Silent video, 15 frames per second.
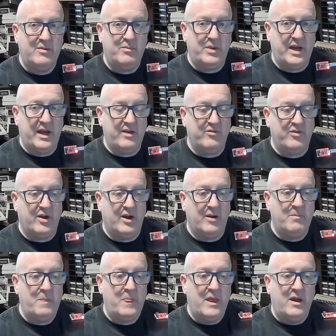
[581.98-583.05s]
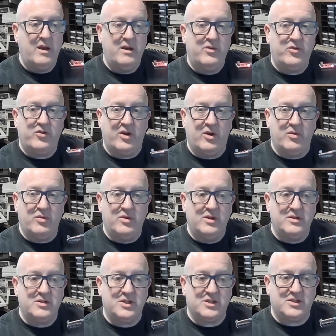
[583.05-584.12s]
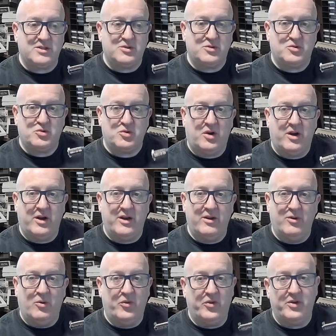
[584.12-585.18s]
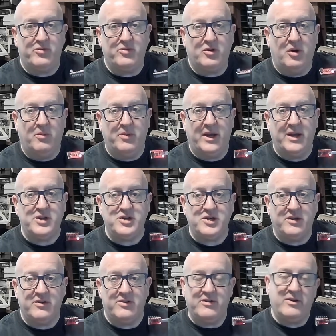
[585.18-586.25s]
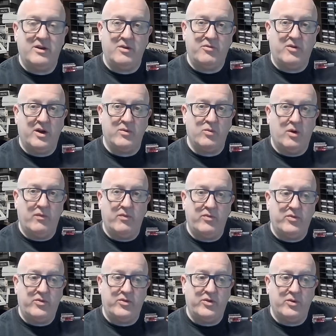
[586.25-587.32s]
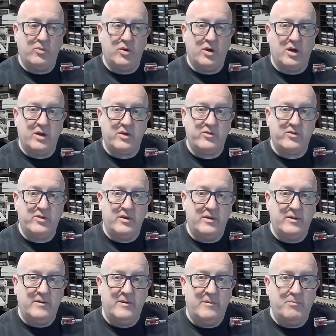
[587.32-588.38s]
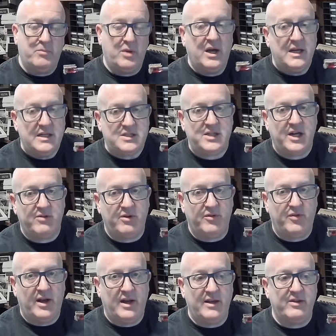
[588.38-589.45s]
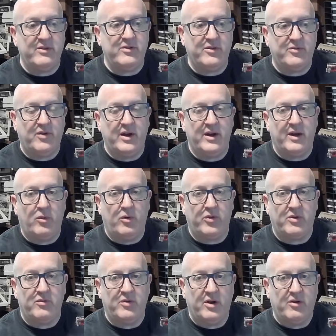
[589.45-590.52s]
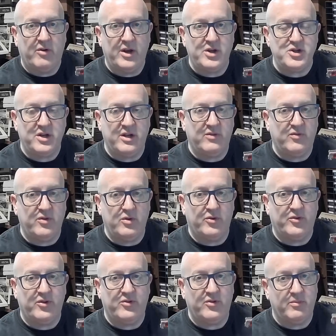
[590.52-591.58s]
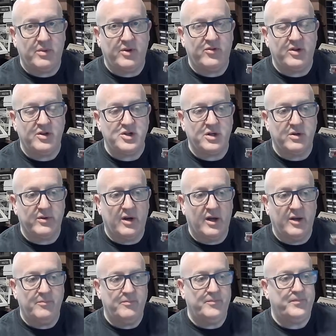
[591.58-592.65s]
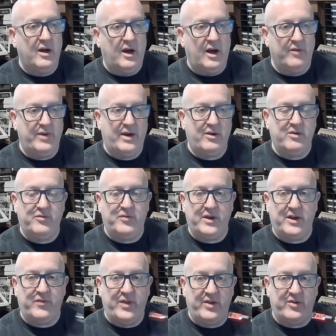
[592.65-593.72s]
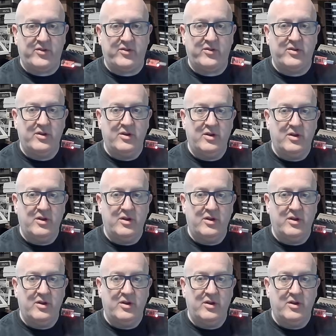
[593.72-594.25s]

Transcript: behavior. So just try all the different combinations until you find one that works. But it's generally fairly easy to find out what the configuration is for your system by searching online. I've now configured this